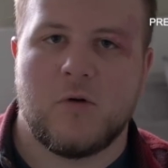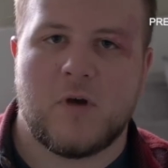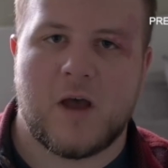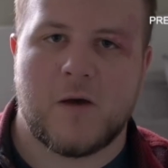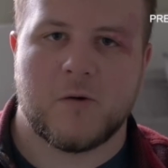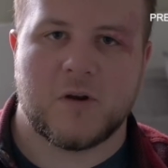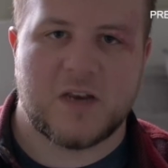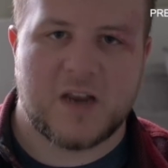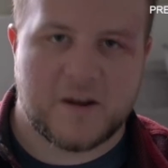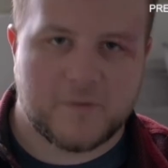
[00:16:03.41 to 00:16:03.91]
I
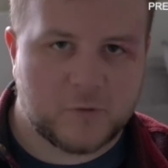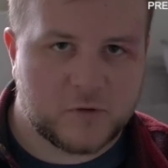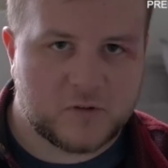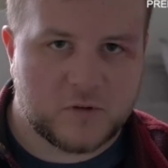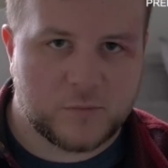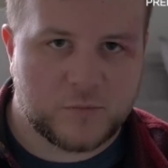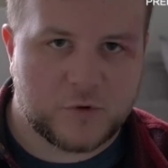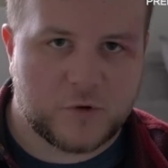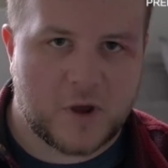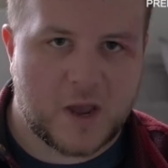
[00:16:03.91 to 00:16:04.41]
would never
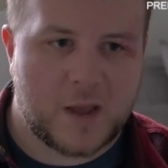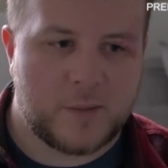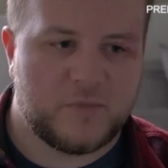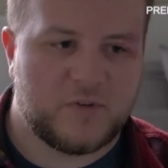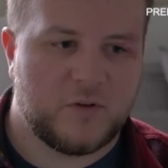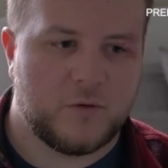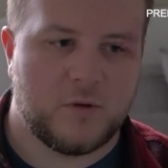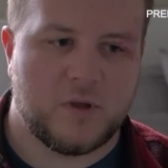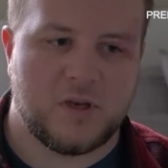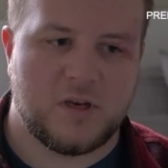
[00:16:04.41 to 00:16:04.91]
subscribe
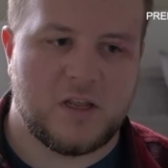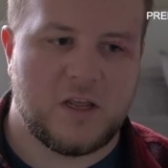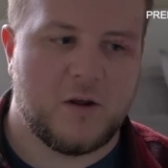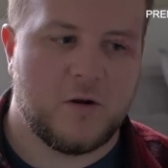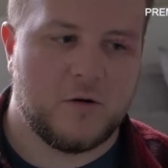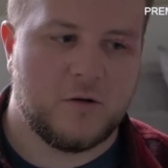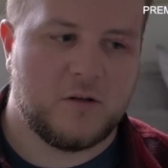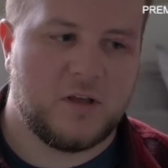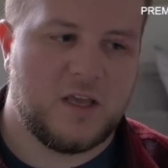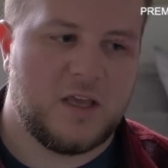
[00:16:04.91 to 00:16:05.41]
to it
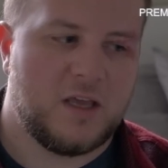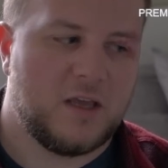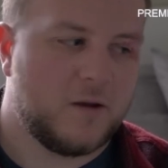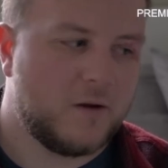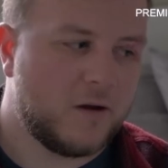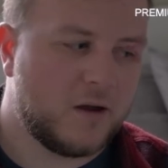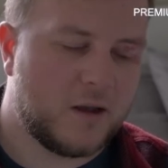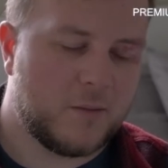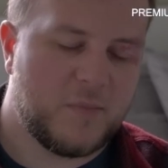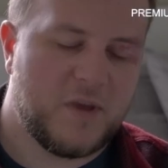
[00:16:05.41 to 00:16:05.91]
yearly,
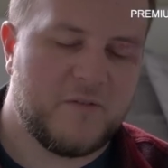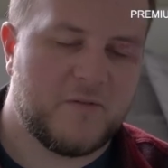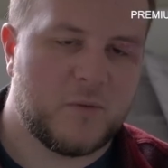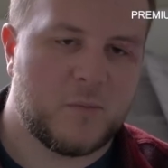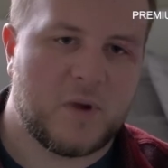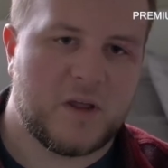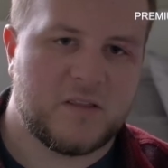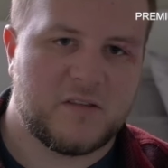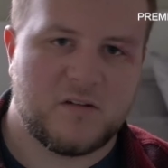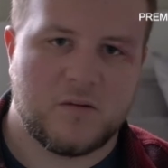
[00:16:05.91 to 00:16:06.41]
even
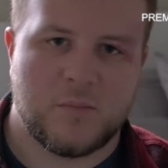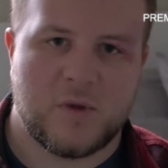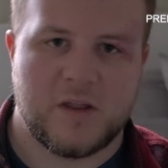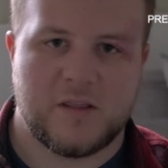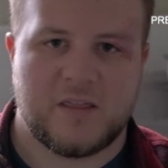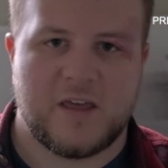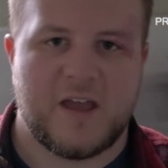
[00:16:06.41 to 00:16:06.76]
month to month.